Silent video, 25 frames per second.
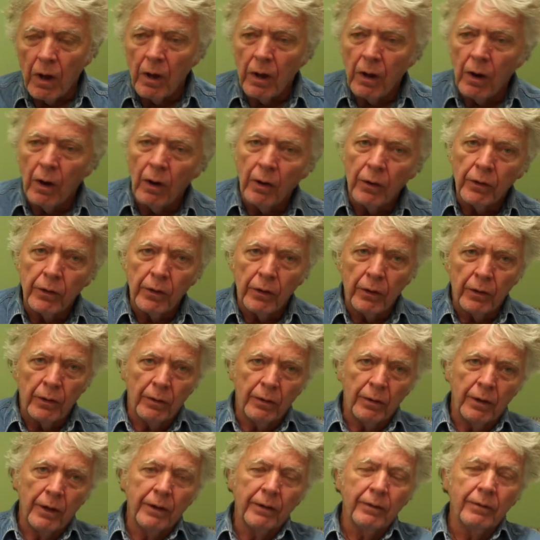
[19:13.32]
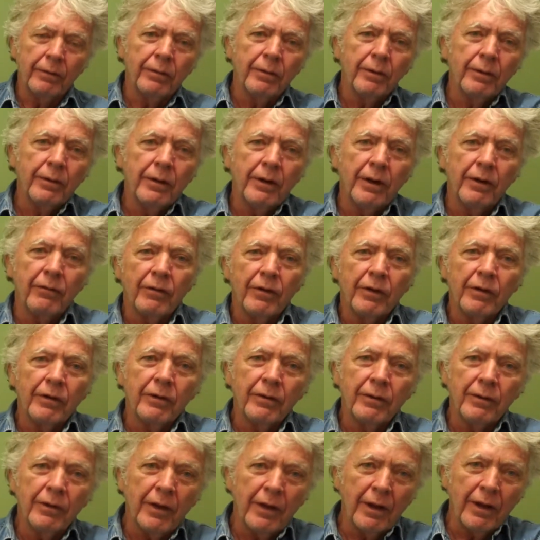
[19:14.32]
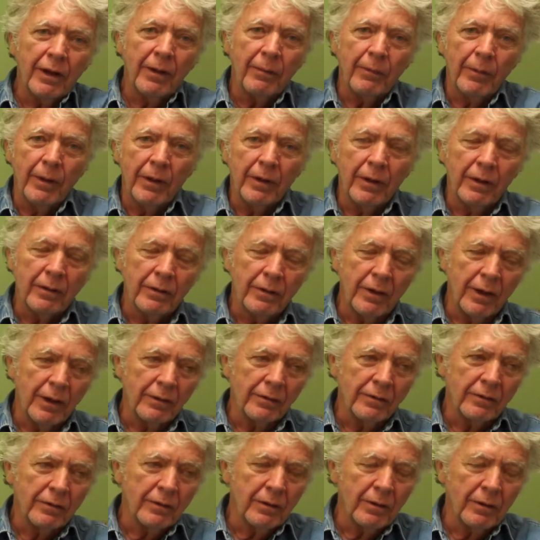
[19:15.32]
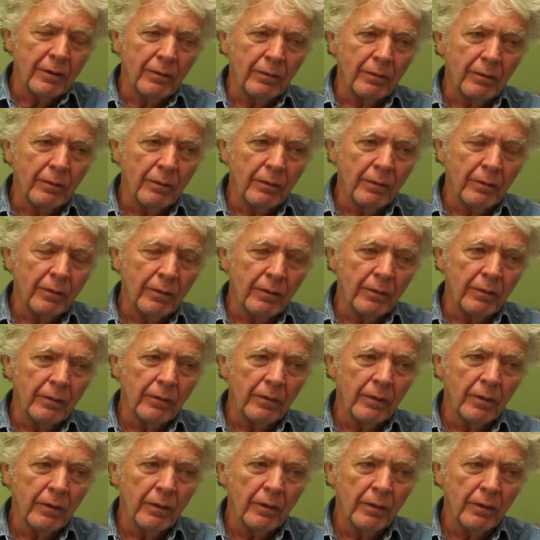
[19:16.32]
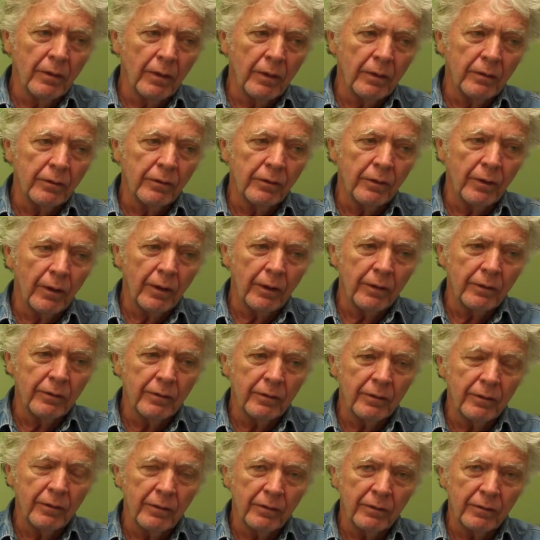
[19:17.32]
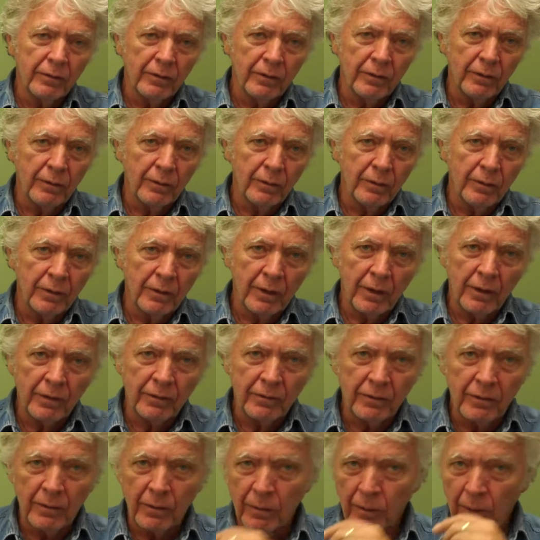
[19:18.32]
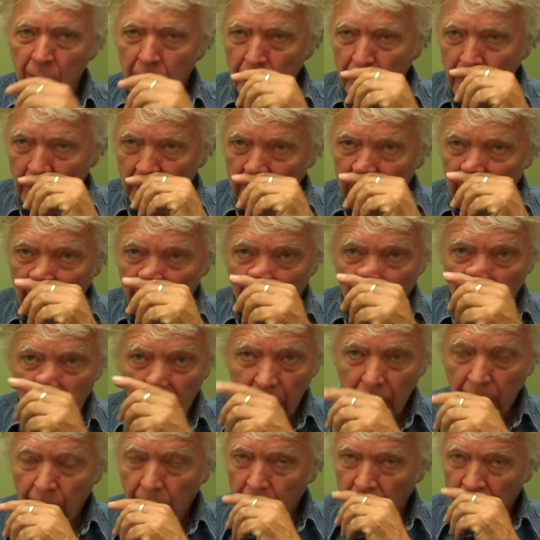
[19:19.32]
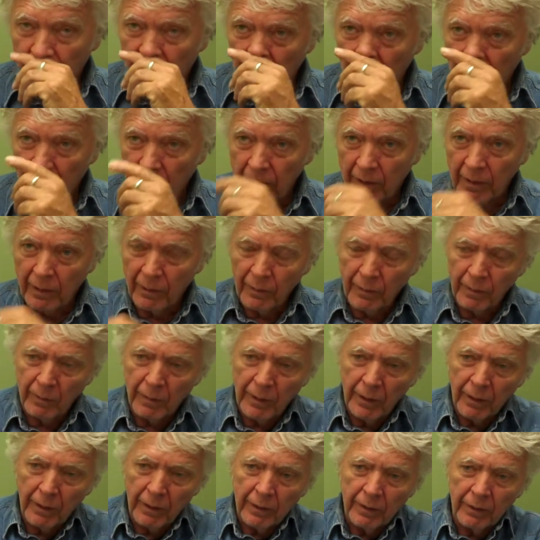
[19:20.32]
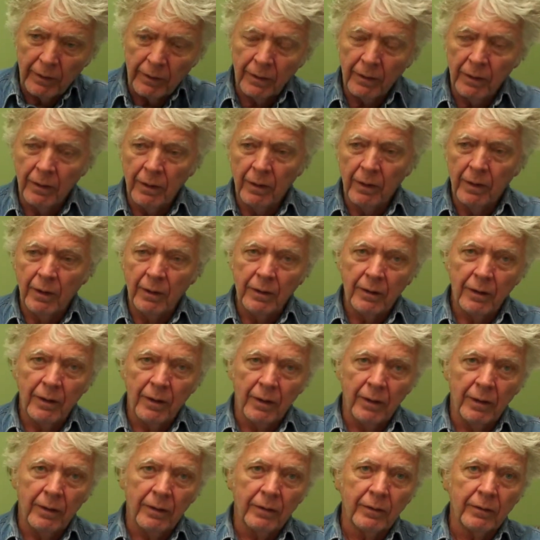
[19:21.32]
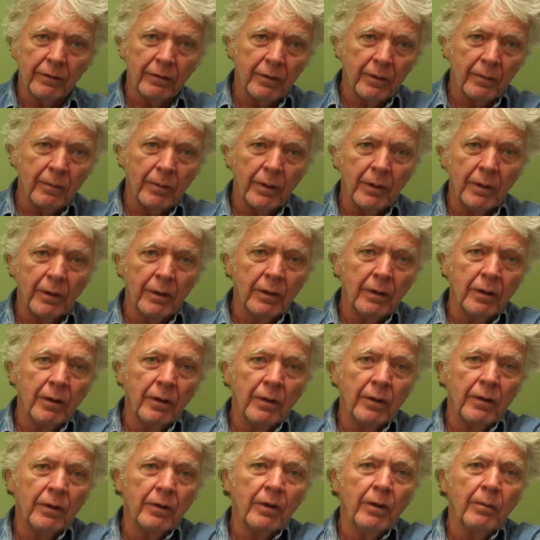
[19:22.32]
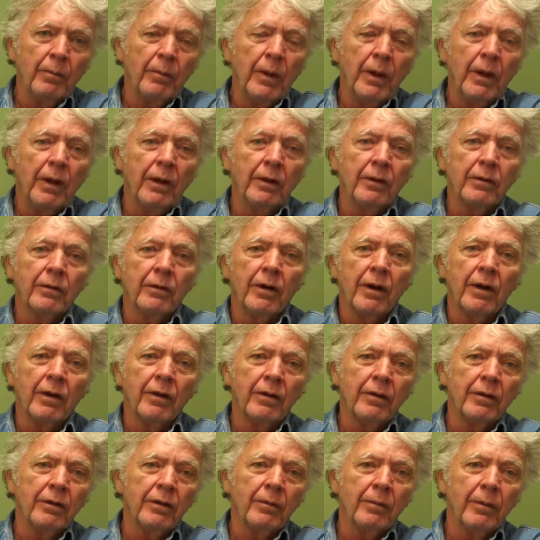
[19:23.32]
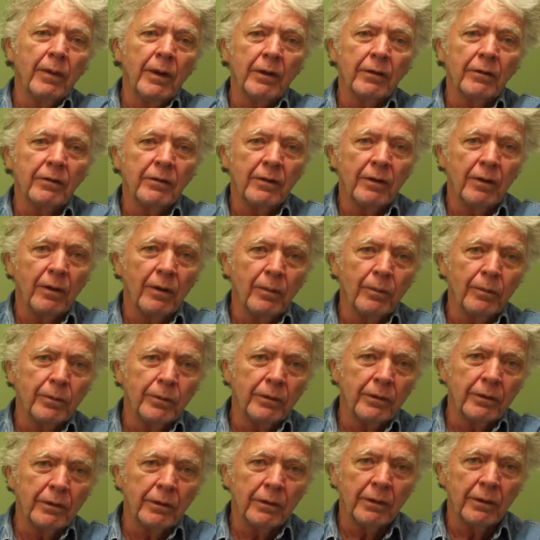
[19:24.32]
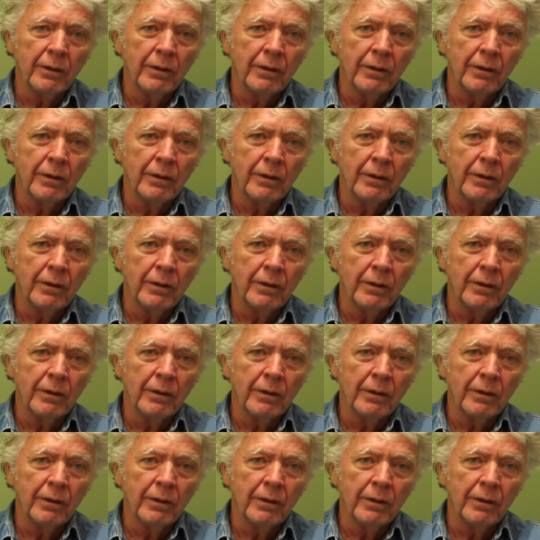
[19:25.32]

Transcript: Oh no, I would never do that. I mean, that's a choice of the student as to what medium they work in. That would be like telling somebody, to paint rather than to make sculpture.